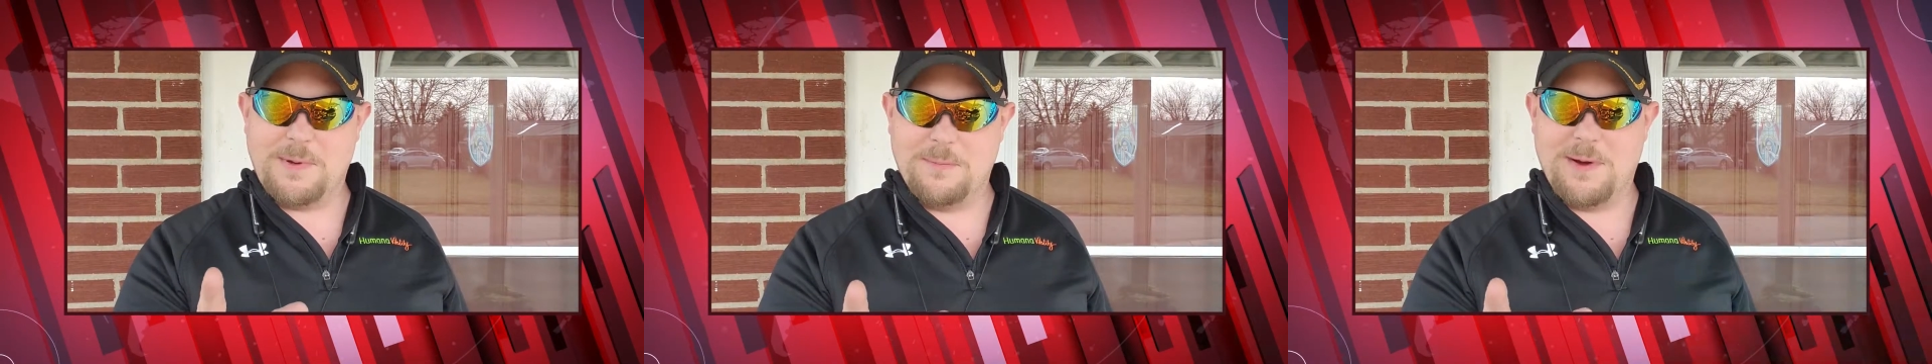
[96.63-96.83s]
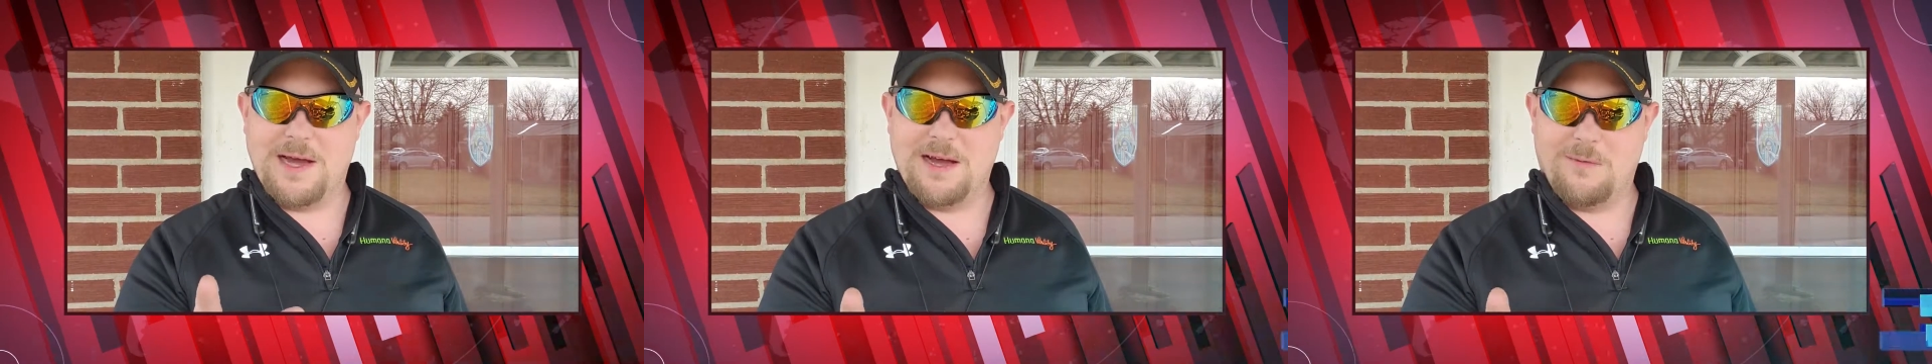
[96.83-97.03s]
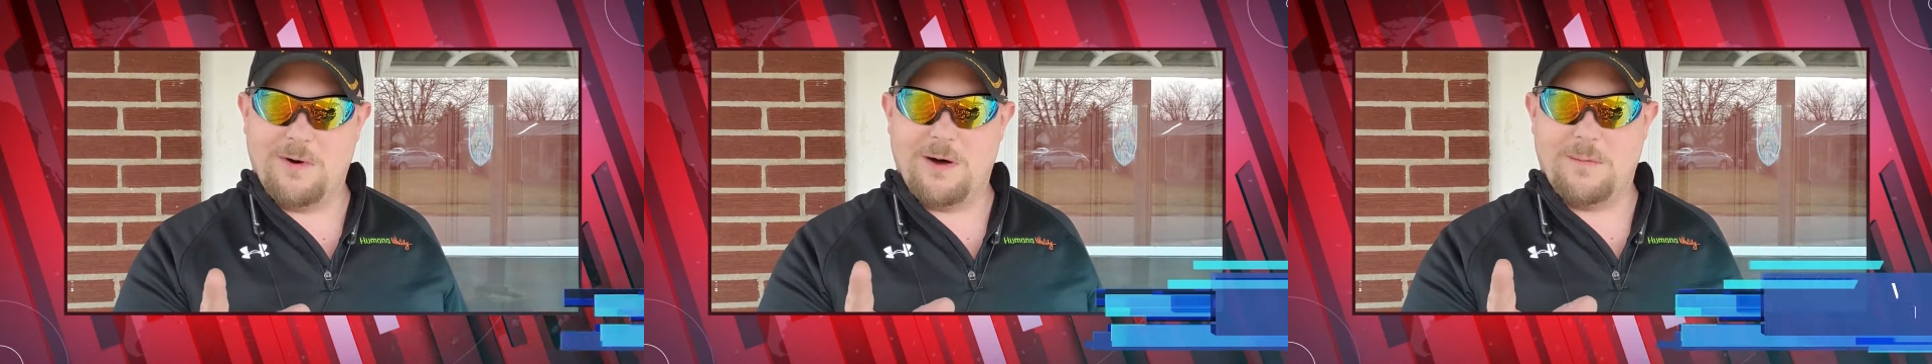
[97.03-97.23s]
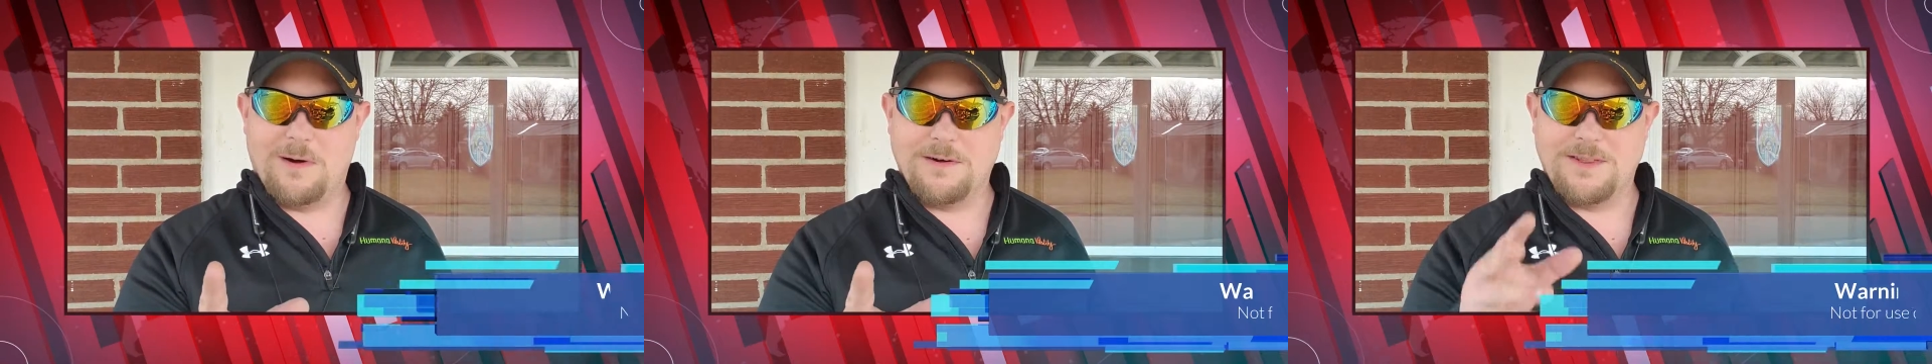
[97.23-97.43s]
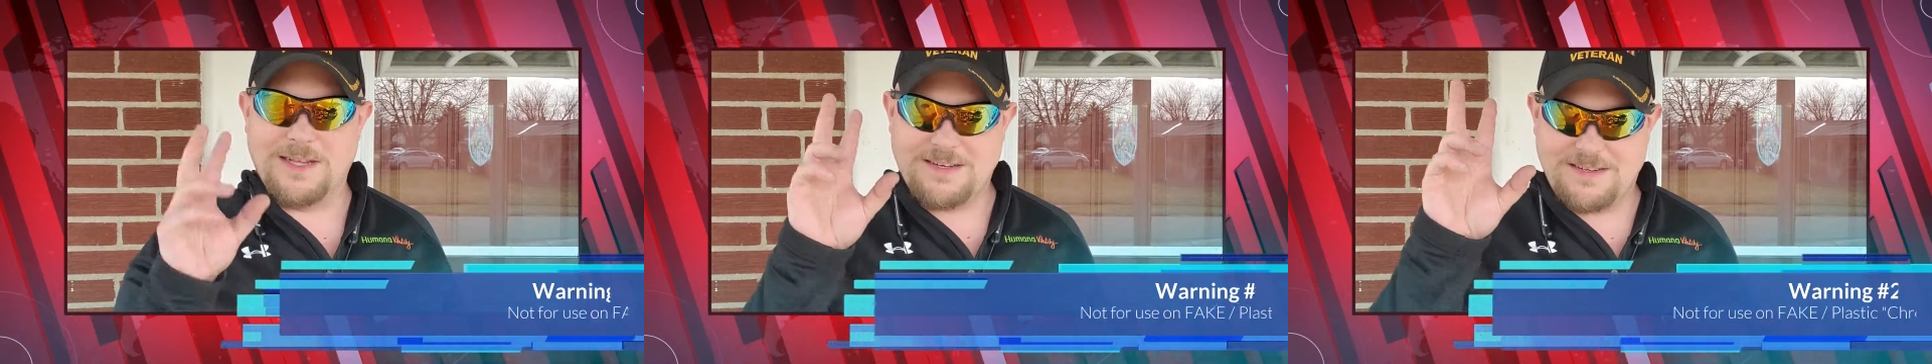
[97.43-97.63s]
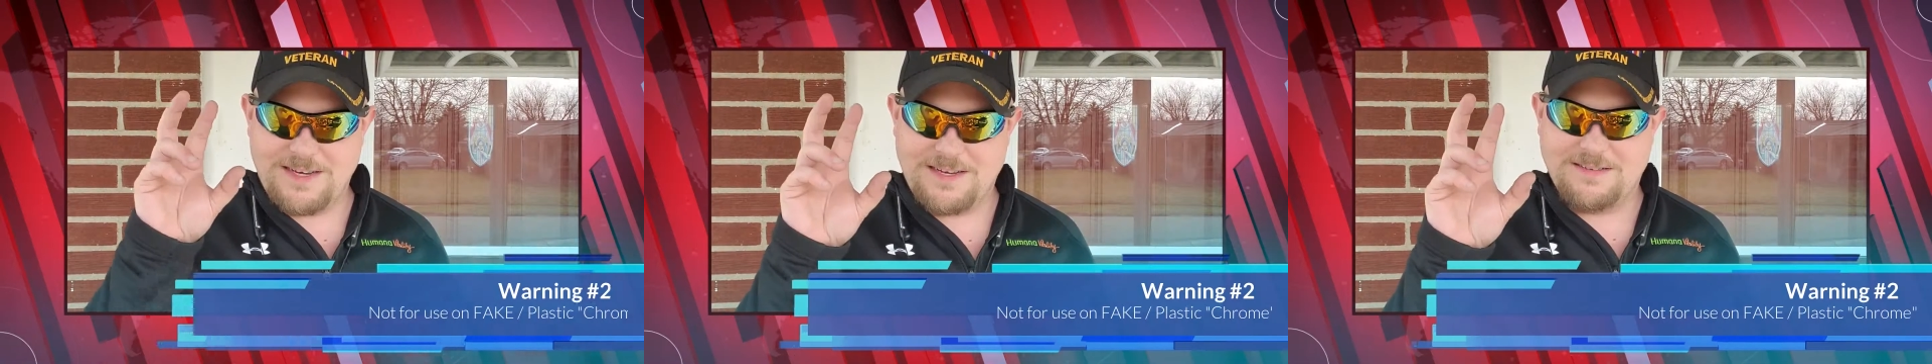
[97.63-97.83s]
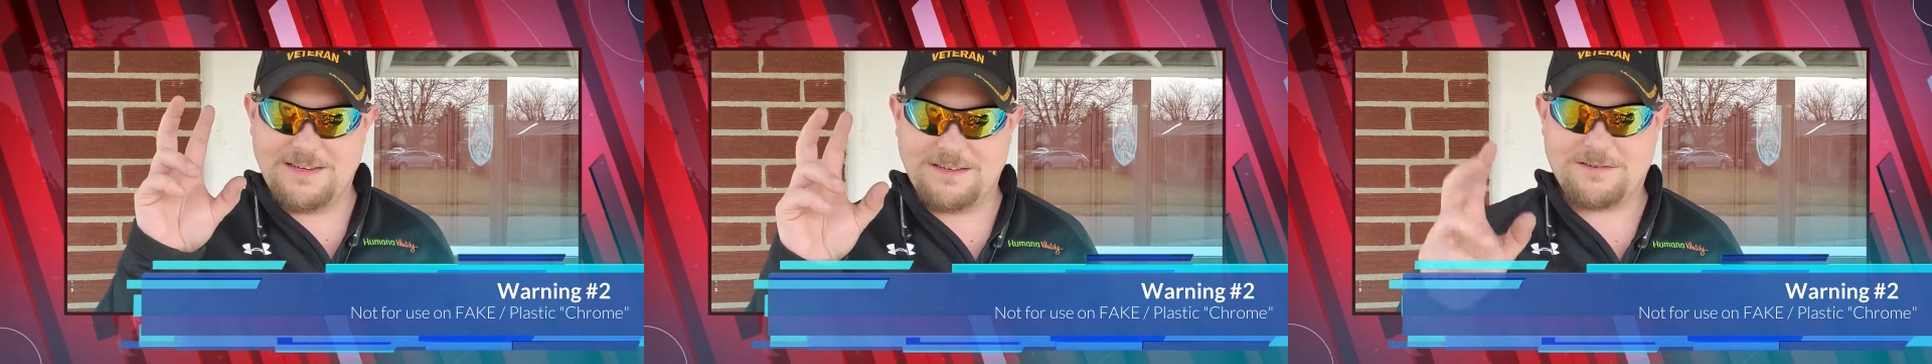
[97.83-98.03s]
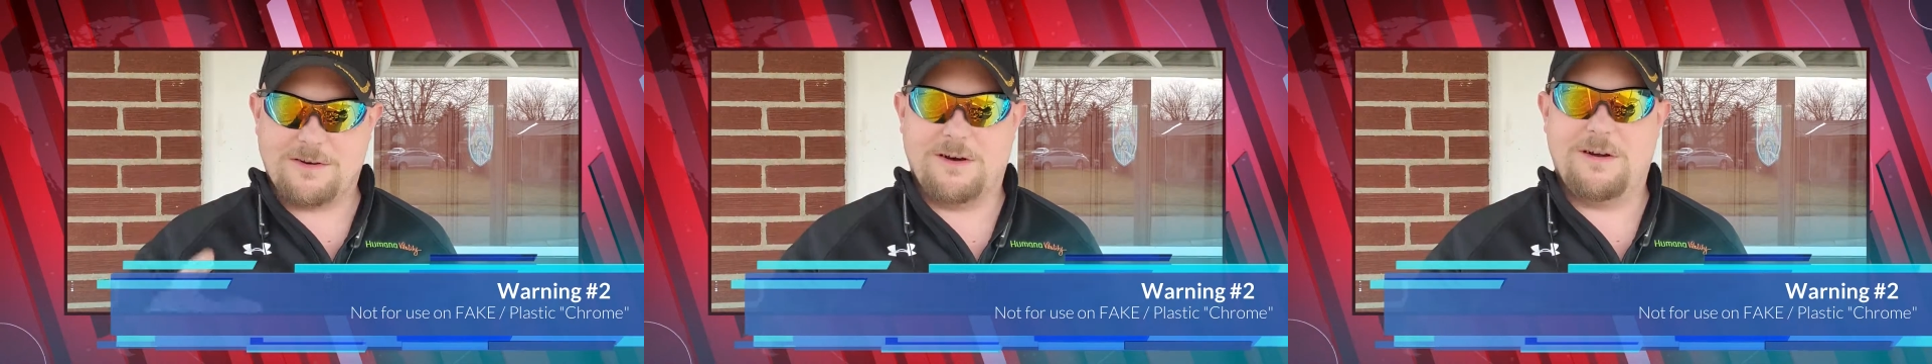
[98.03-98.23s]
you buy at Walmart that says
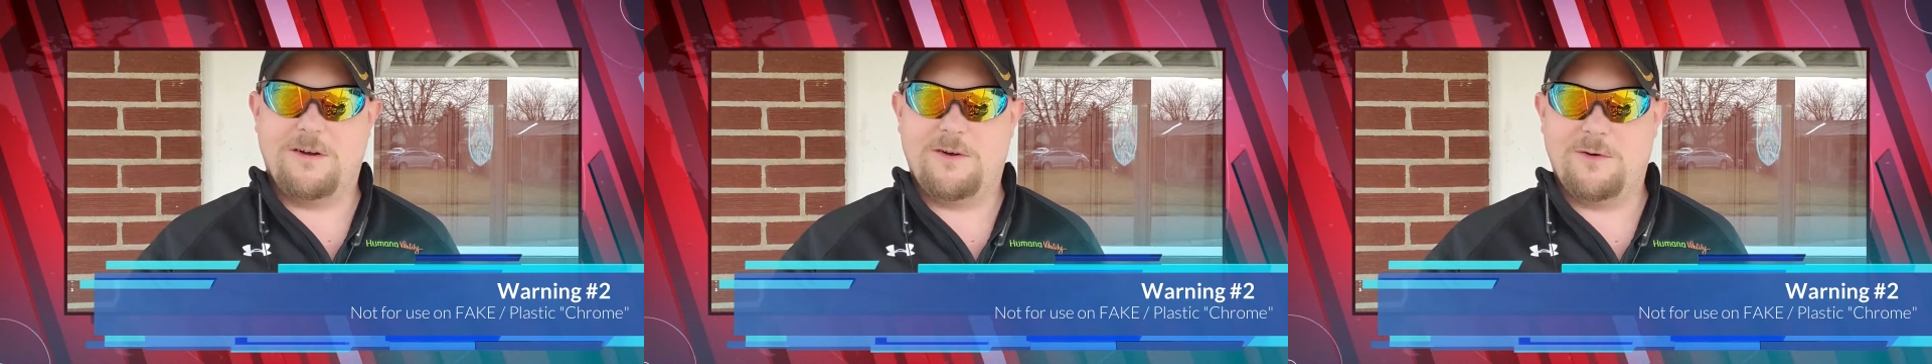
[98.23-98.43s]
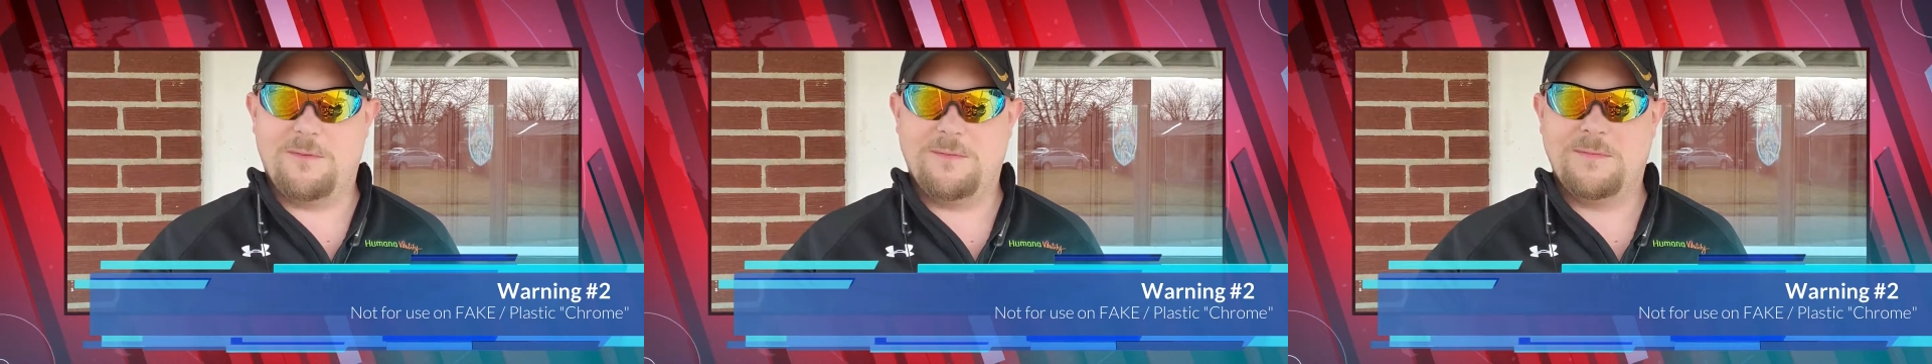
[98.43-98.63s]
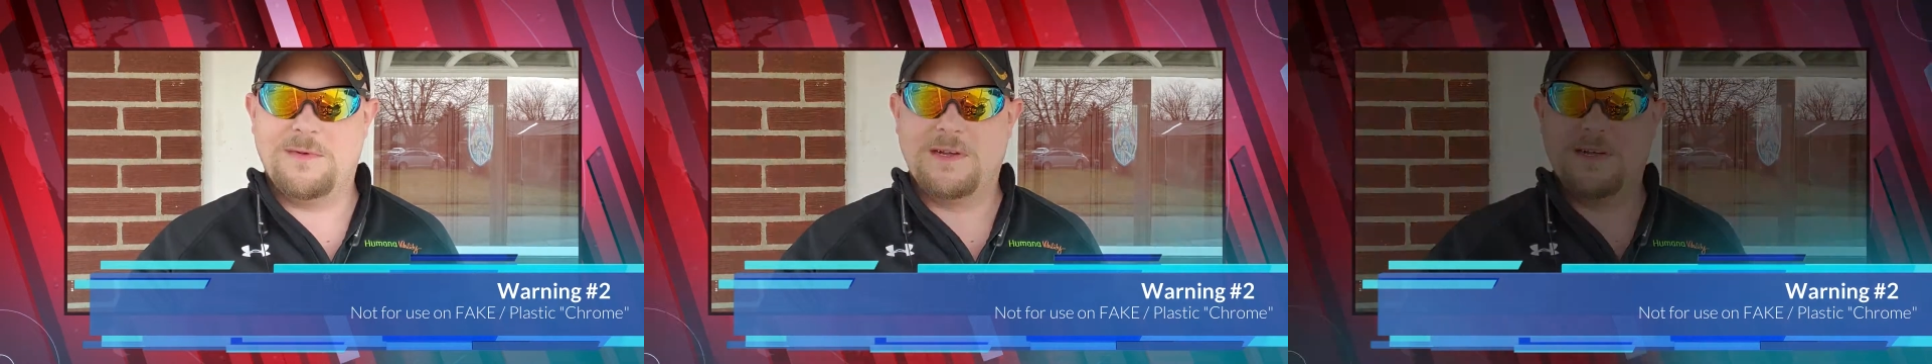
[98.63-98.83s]
it's chrome.